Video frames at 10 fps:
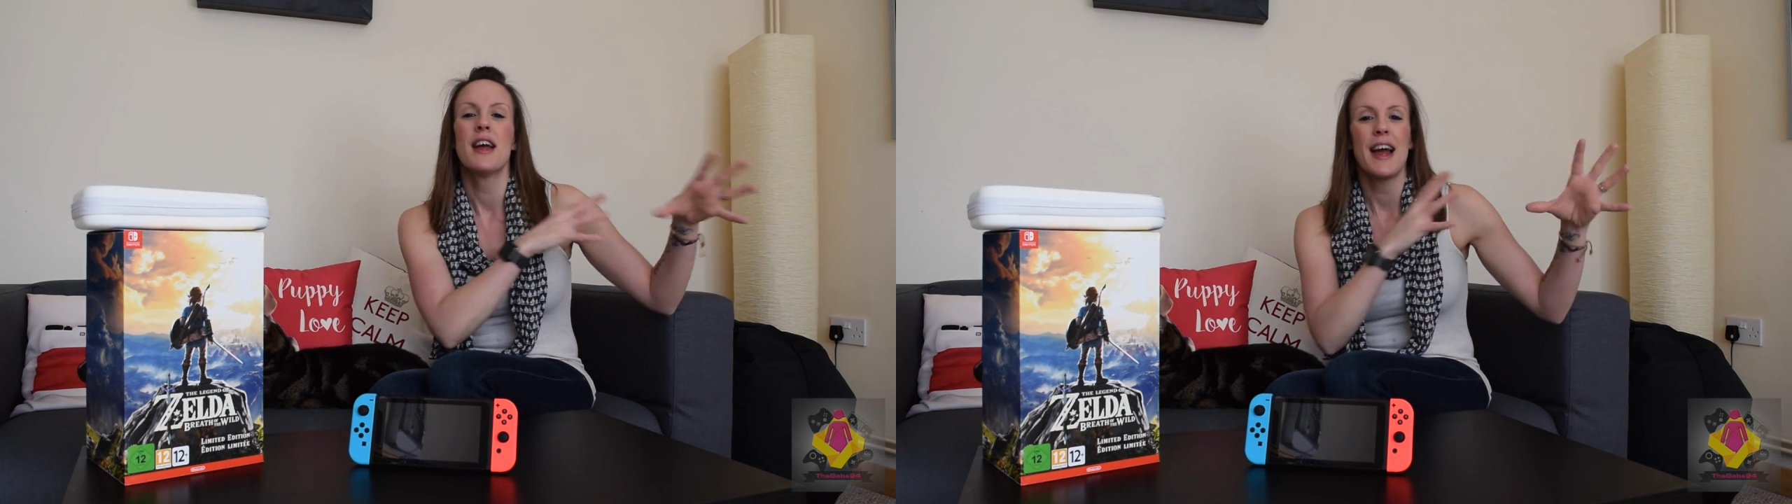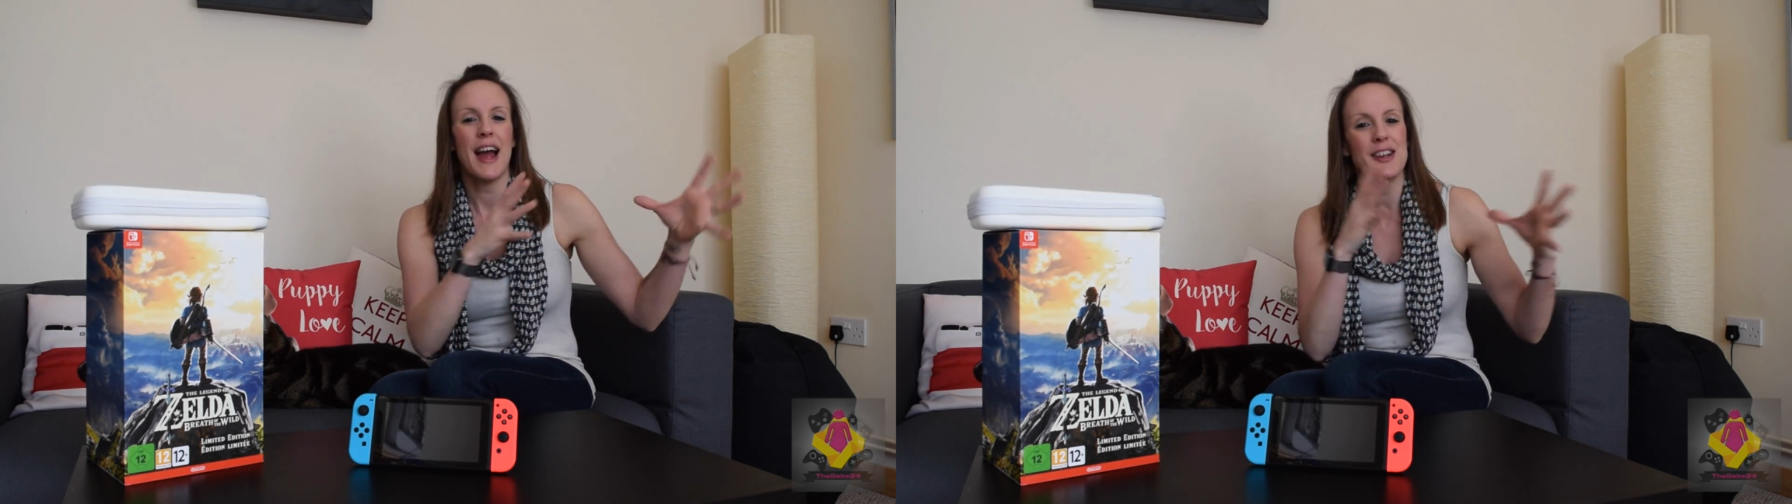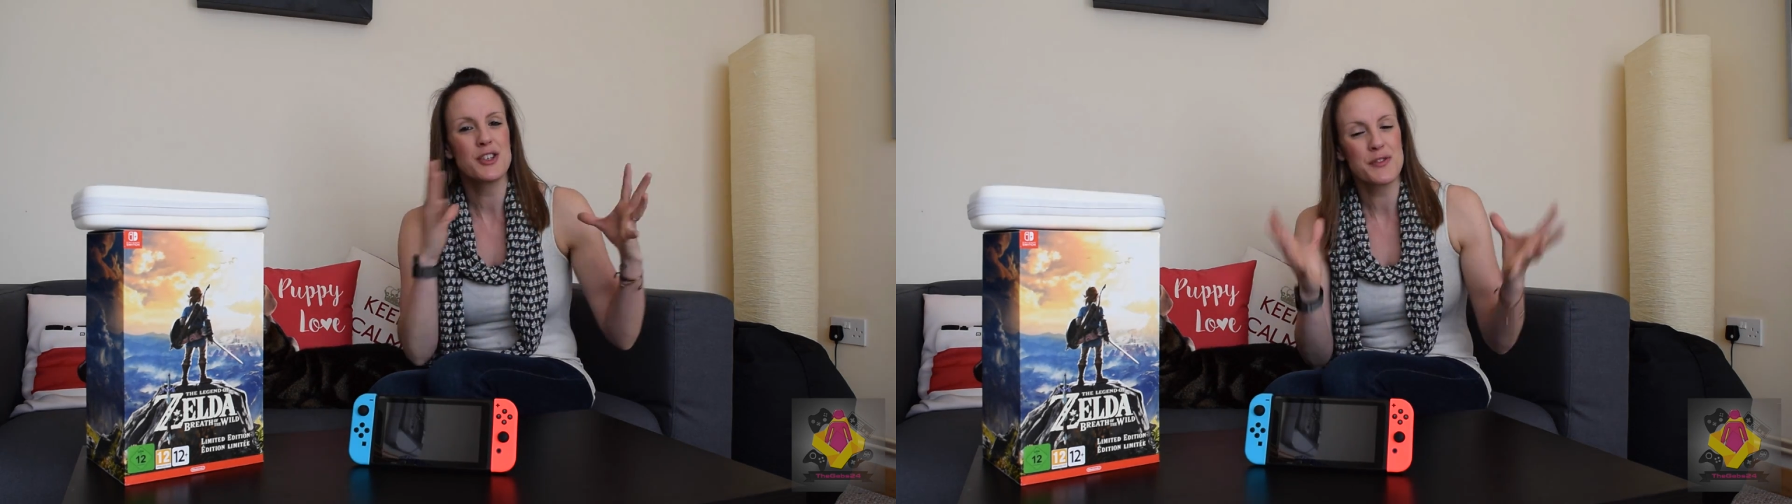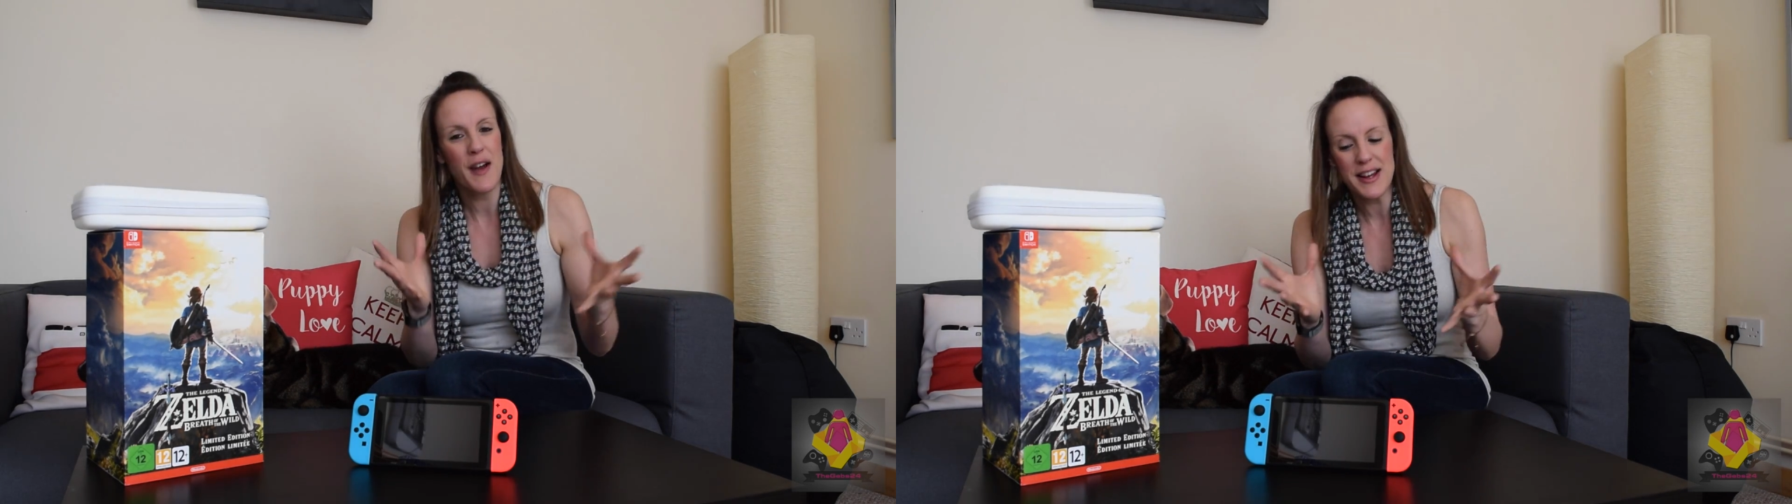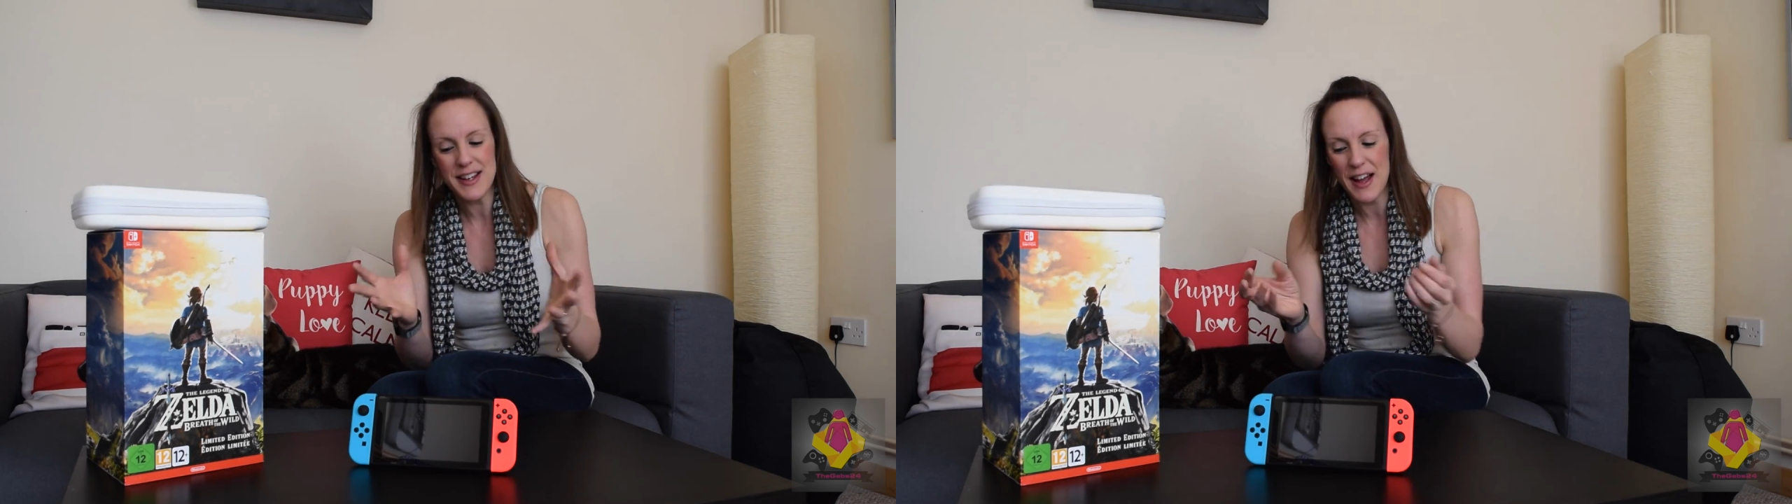I
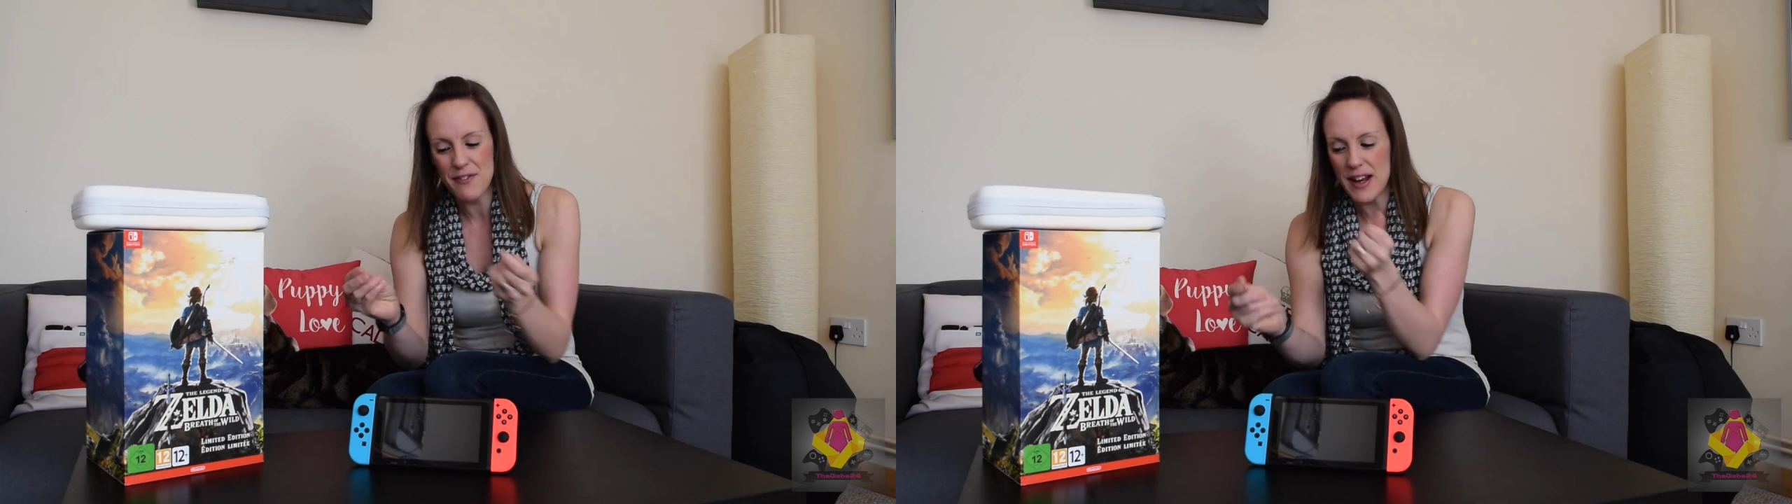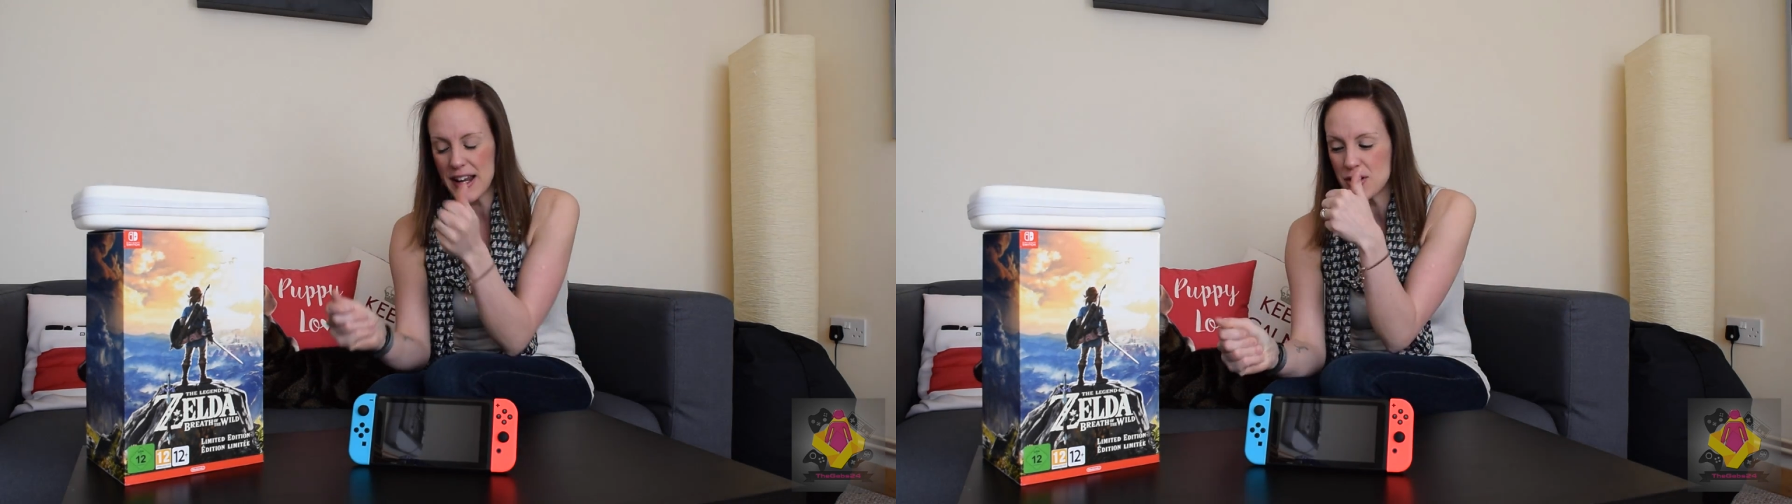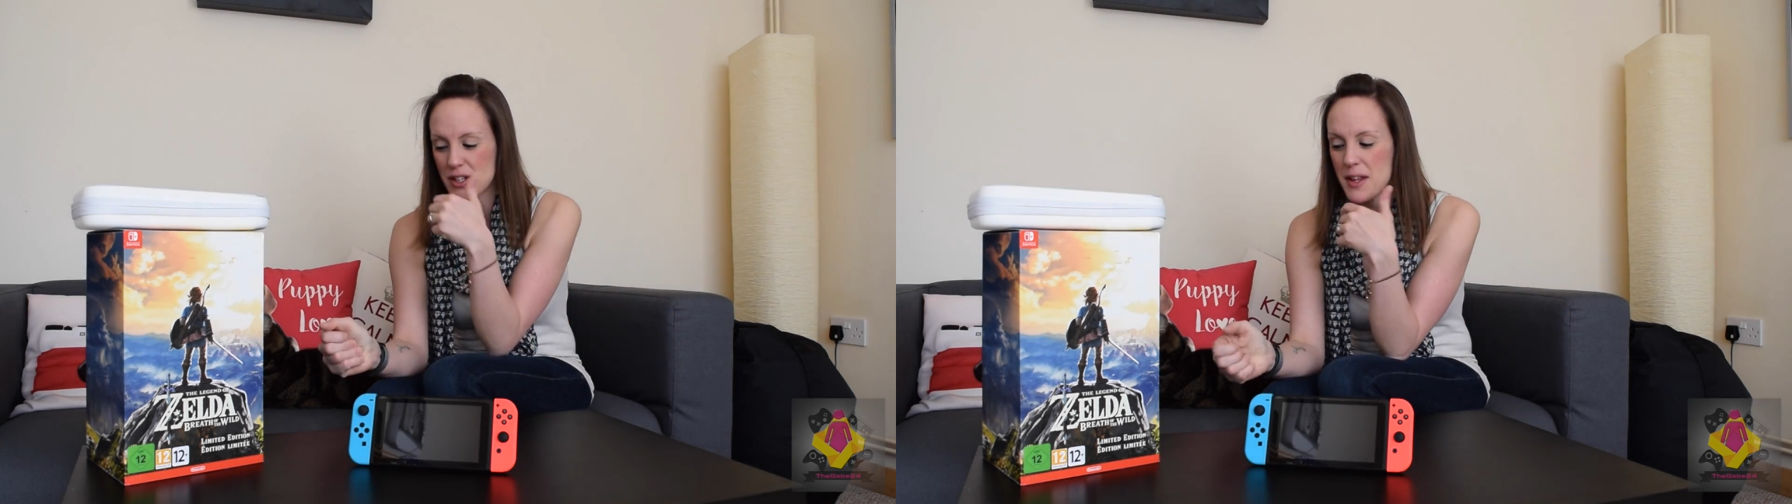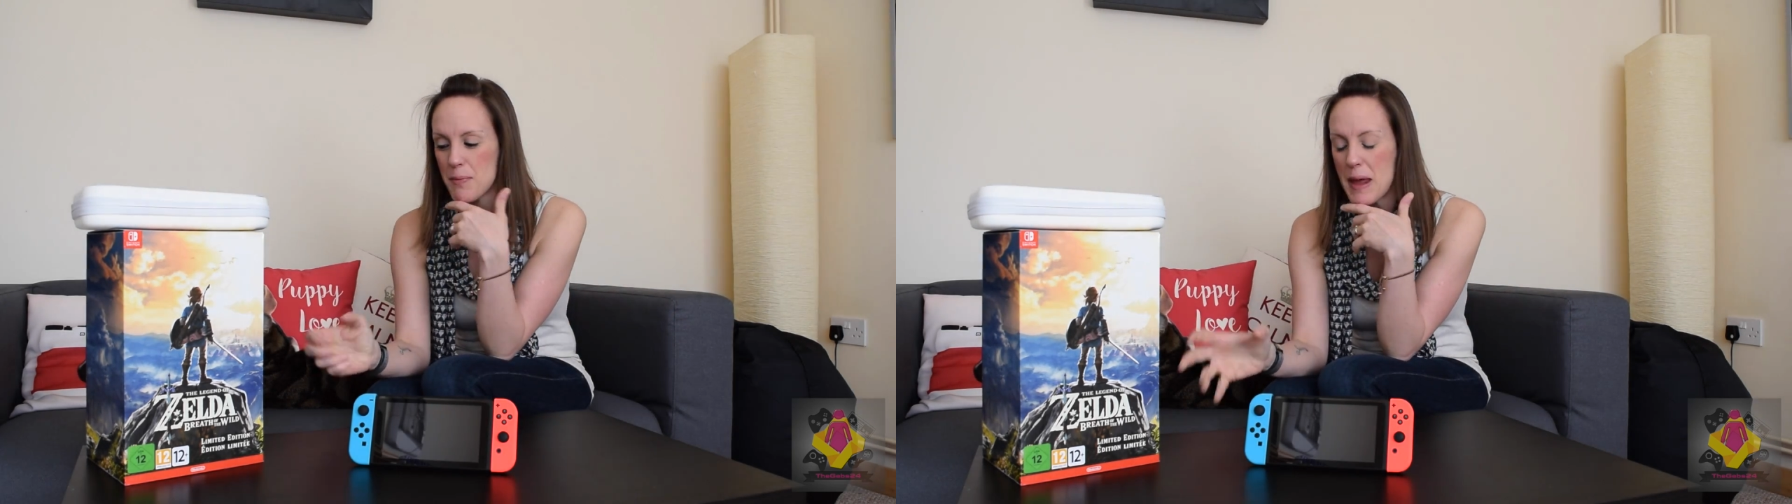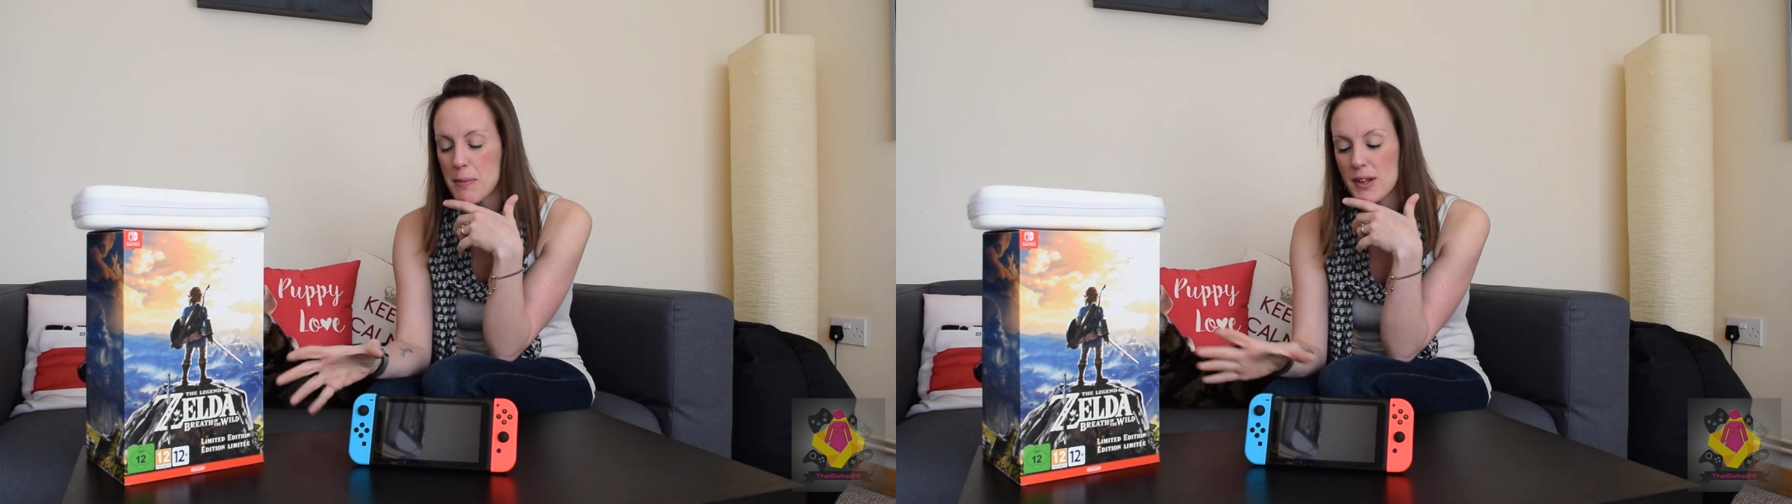find it interesting that
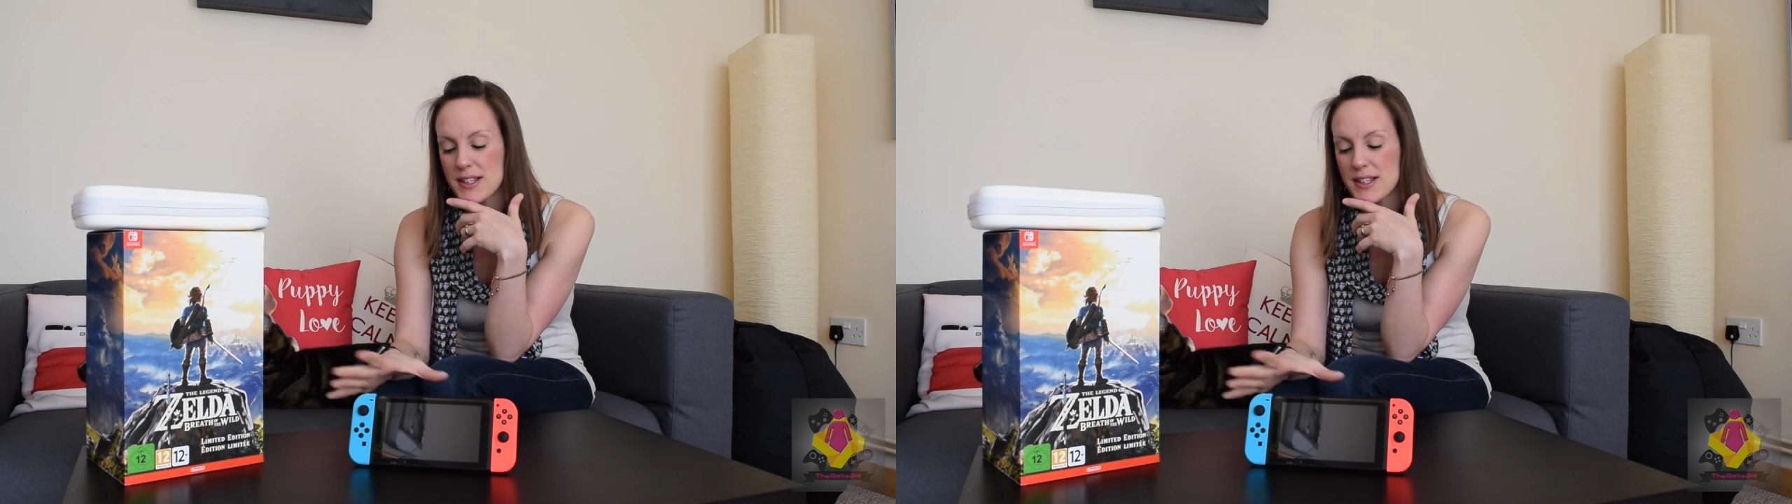people